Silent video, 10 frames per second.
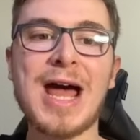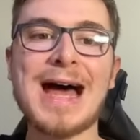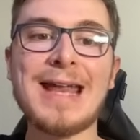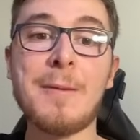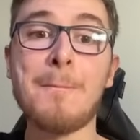
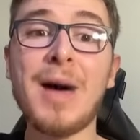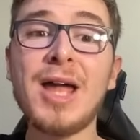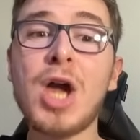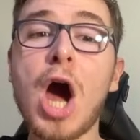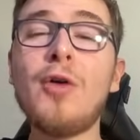And my
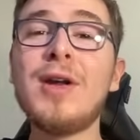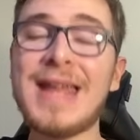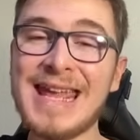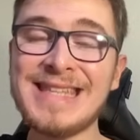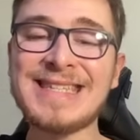current
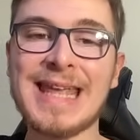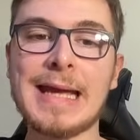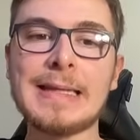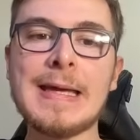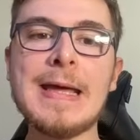
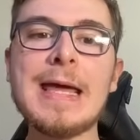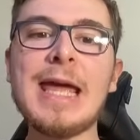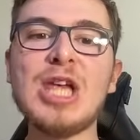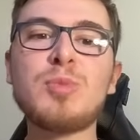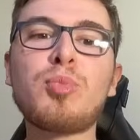instinct
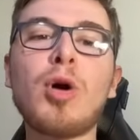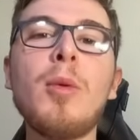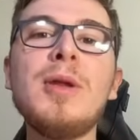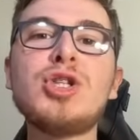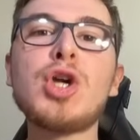is
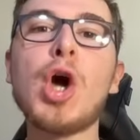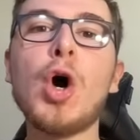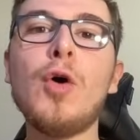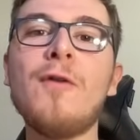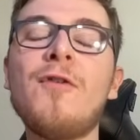probably to
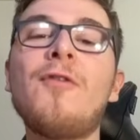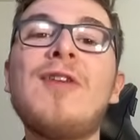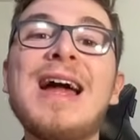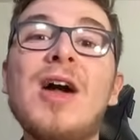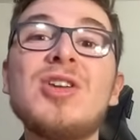go for
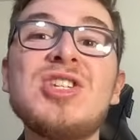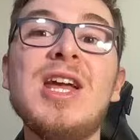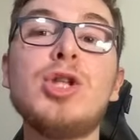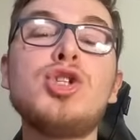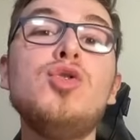Fran
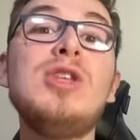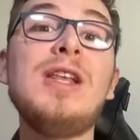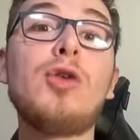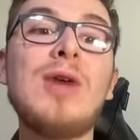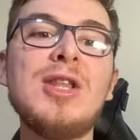Garcia to Di
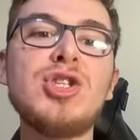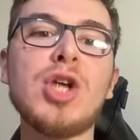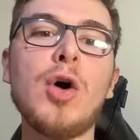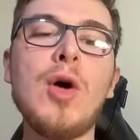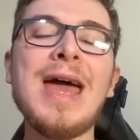
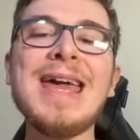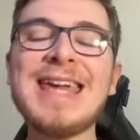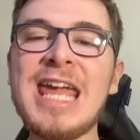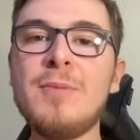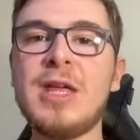Lorenzo,
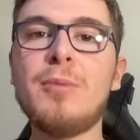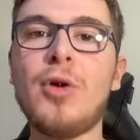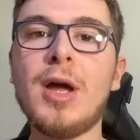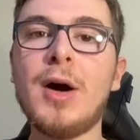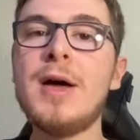keep Di
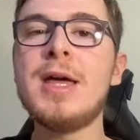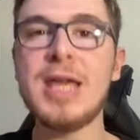Maria.